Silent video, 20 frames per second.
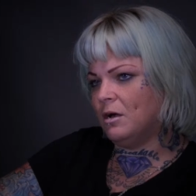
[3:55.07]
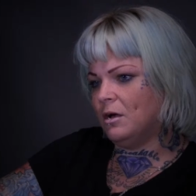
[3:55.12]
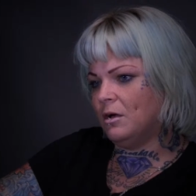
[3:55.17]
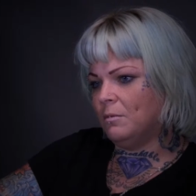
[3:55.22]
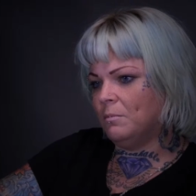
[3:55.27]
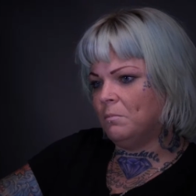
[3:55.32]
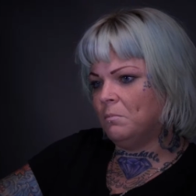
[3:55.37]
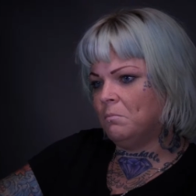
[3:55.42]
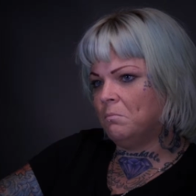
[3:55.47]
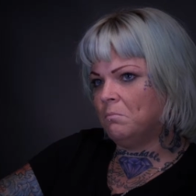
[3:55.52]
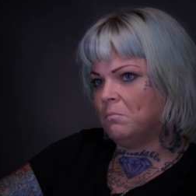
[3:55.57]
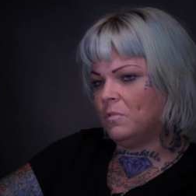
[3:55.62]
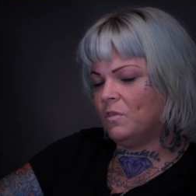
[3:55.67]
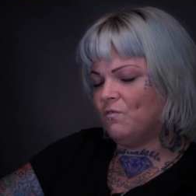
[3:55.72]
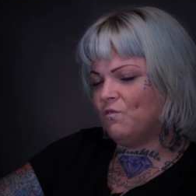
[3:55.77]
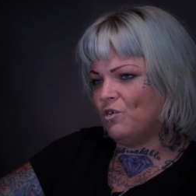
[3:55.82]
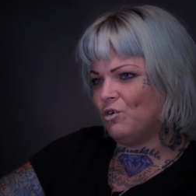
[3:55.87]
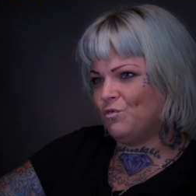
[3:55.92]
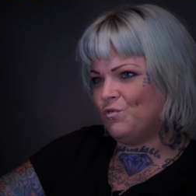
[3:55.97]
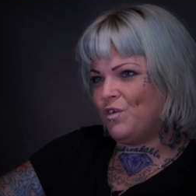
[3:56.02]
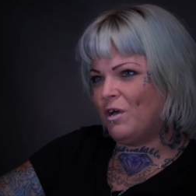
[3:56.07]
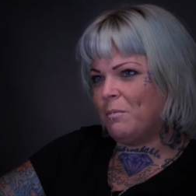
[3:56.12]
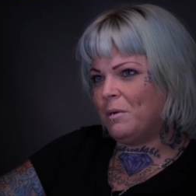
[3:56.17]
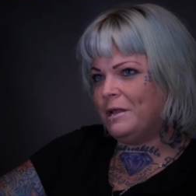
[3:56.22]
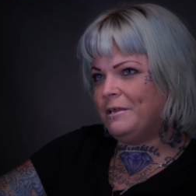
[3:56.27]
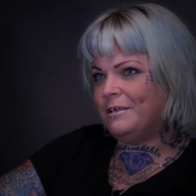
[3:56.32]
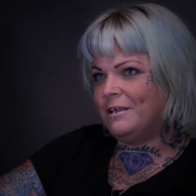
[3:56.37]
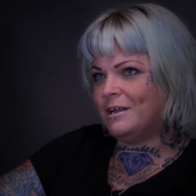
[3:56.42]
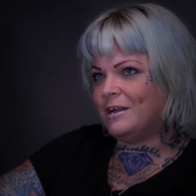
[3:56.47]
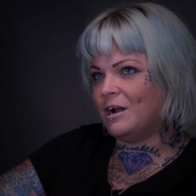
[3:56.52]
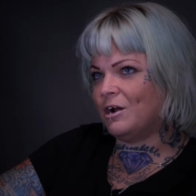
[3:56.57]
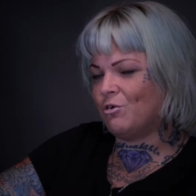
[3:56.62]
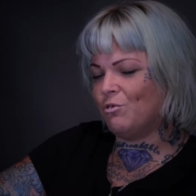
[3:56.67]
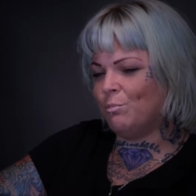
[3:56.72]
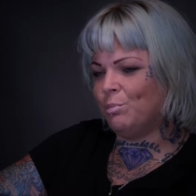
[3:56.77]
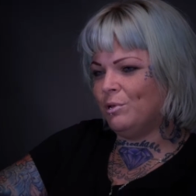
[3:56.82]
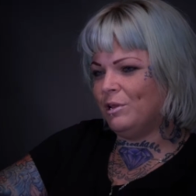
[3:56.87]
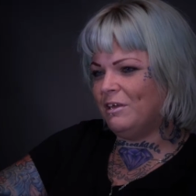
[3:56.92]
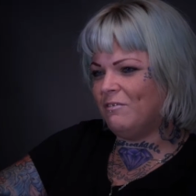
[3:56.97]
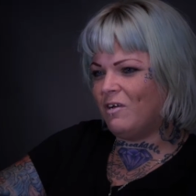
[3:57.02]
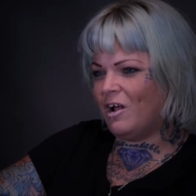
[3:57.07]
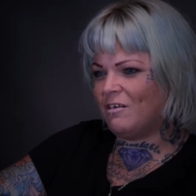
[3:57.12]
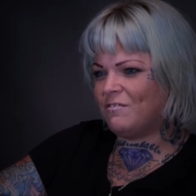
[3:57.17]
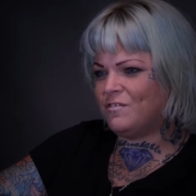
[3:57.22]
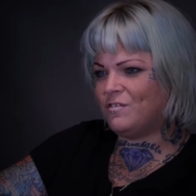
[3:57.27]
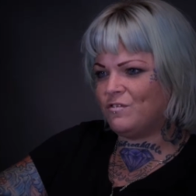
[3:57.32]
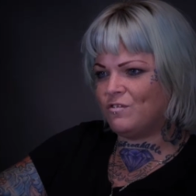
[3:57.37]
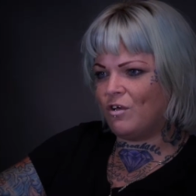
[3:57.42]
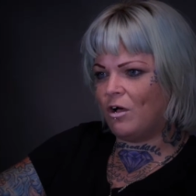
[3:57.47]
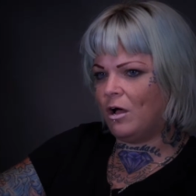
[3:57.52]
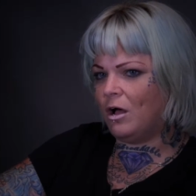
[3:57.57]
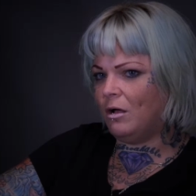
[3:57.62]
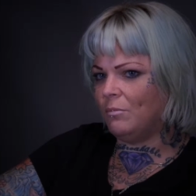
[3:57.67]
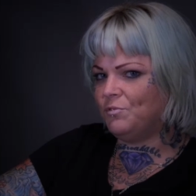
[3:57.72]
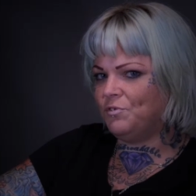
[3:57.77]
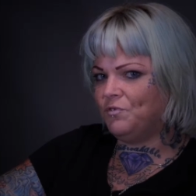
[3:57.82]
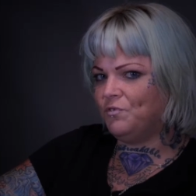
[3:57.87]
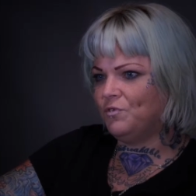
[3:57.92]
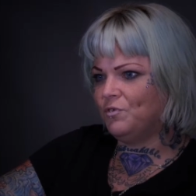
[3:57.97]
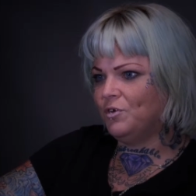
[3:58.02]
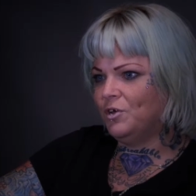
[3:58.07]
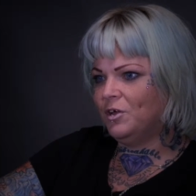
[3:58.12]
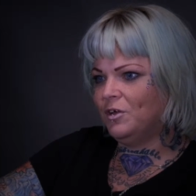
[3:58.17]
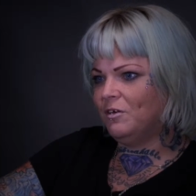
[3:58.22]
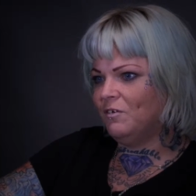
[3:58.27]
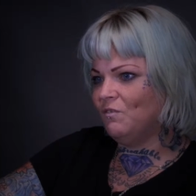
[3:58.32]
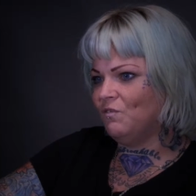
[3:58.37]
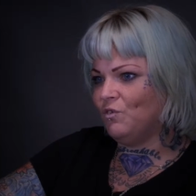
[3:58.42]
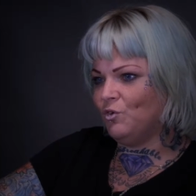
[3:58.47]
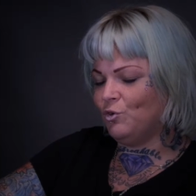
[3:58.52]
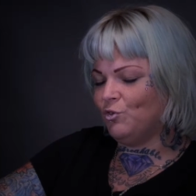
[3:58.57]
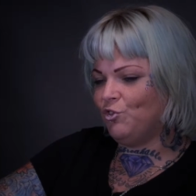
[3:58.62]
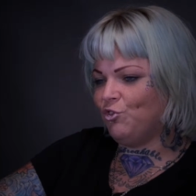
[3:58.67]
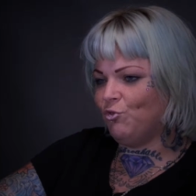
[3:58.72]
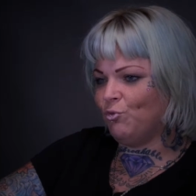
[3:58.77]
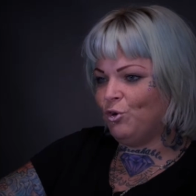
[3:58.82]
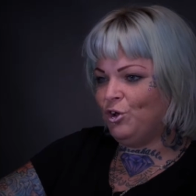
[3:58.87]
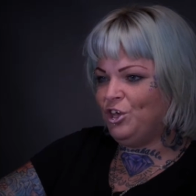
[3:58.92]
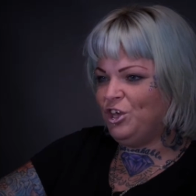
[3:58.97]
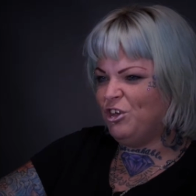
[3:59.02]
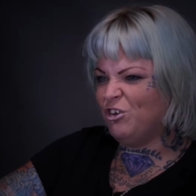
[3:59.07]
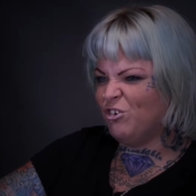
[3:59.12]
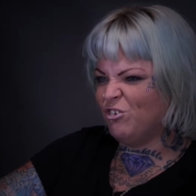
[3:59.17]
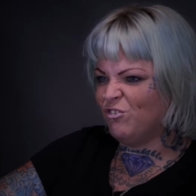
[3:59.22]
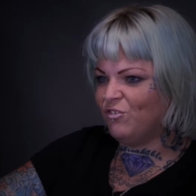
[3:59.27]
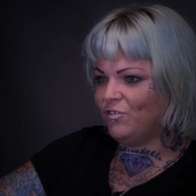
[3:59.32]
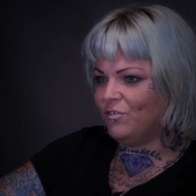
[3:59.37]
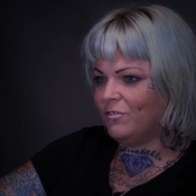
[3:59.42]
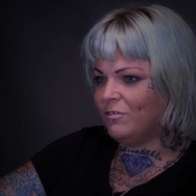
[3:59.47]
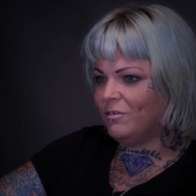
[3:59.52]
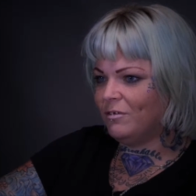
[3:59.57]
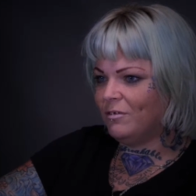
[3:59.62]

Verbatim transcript: um, first time I did it, I don't believe I stopped for three years.